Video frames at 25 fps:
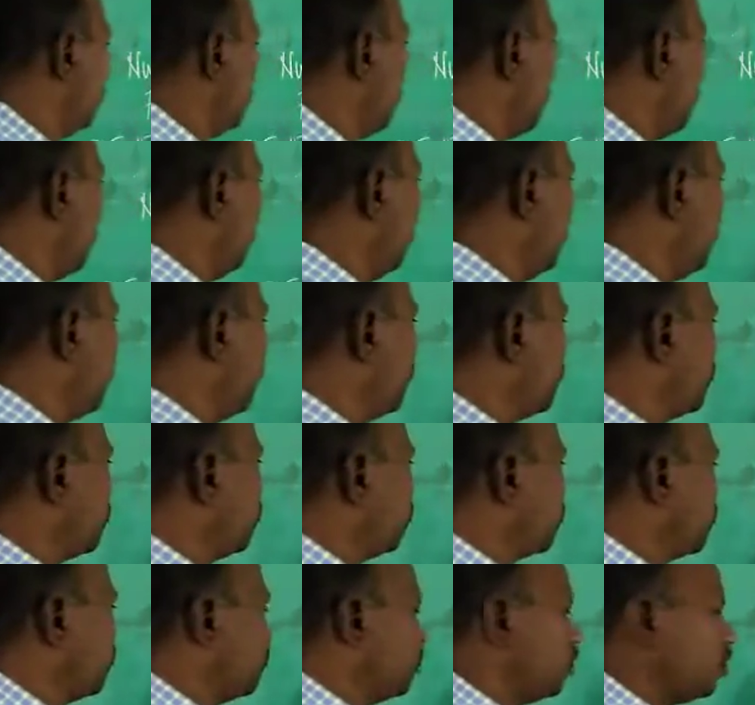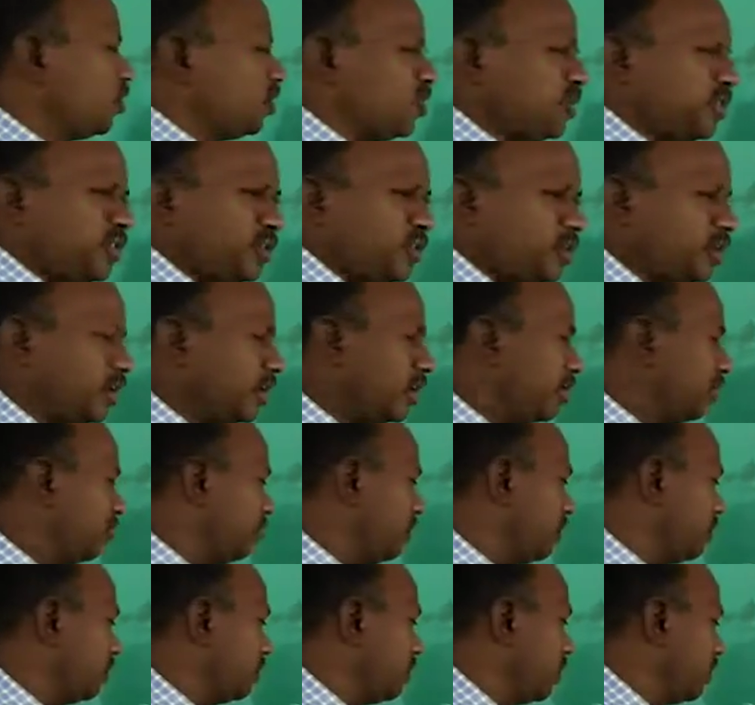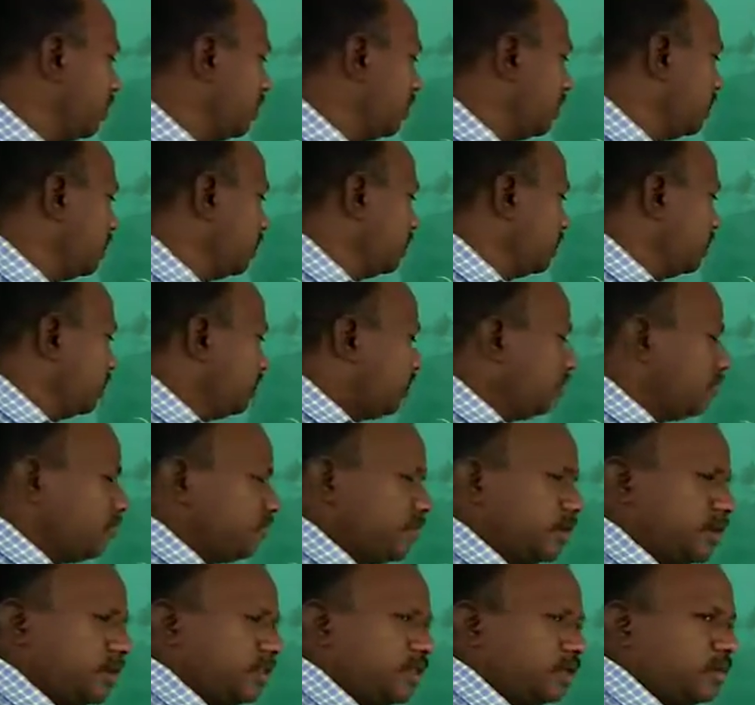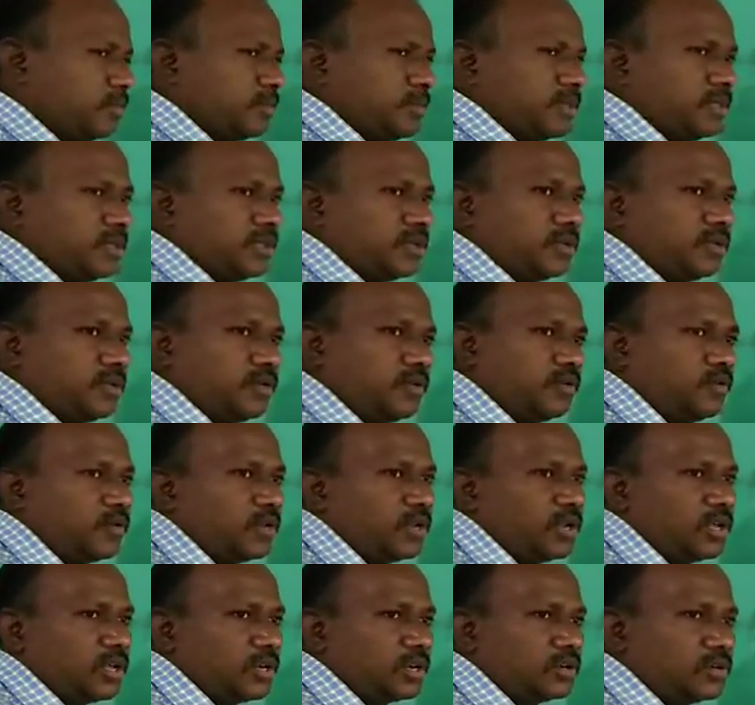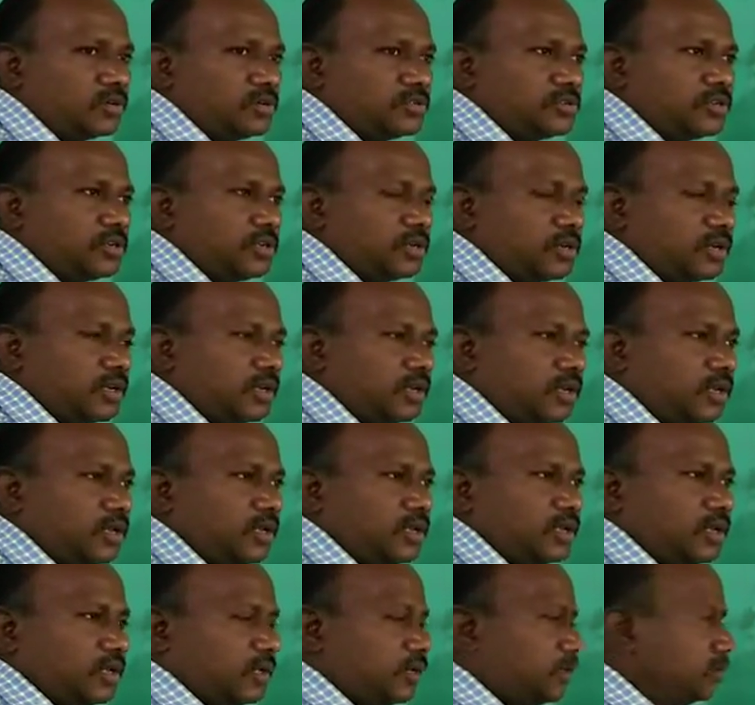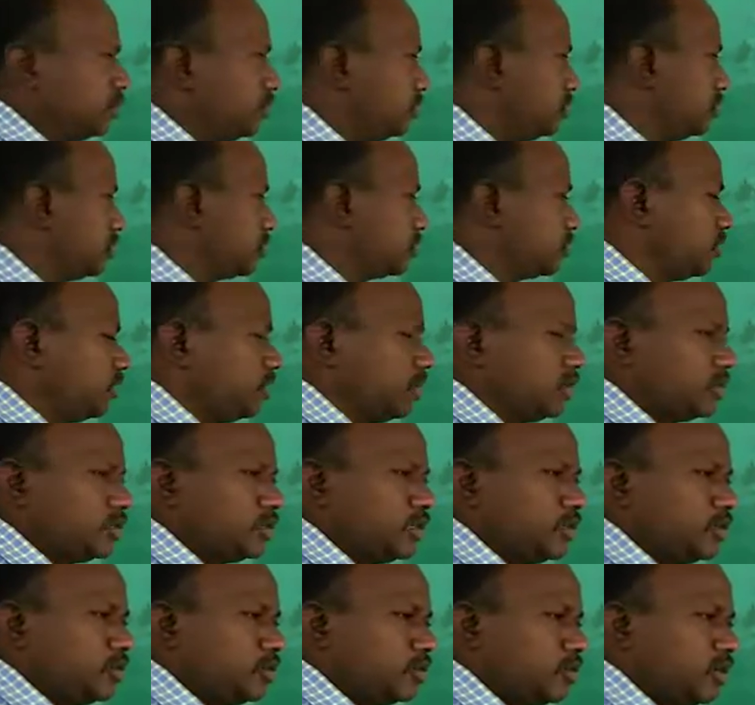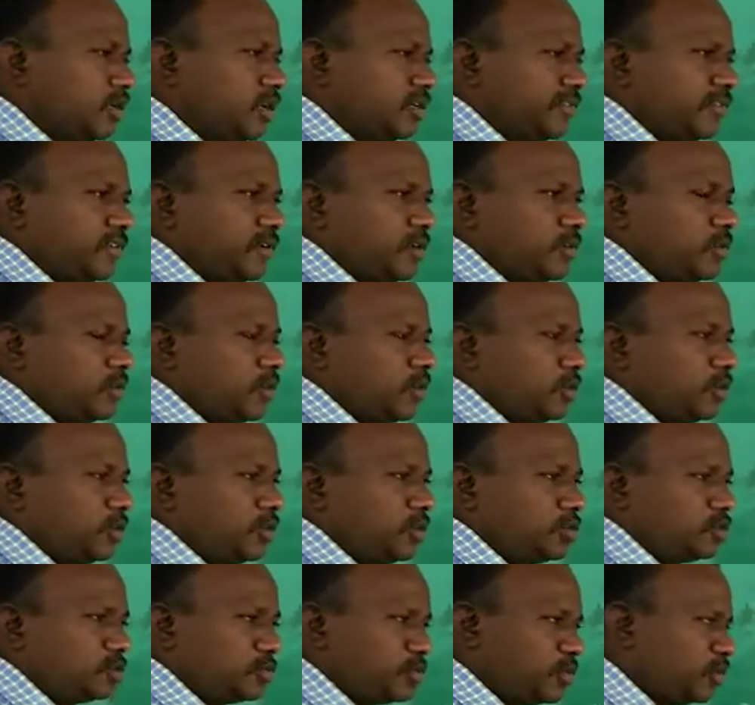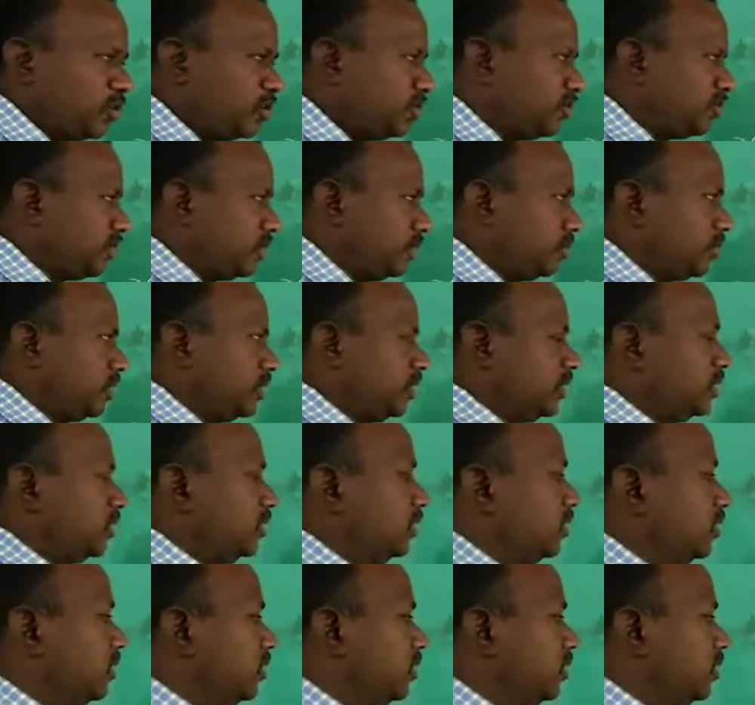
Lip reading: And when you talk about nuclear family, father, mother, one or two children, this is called as a nuclear family or a small family.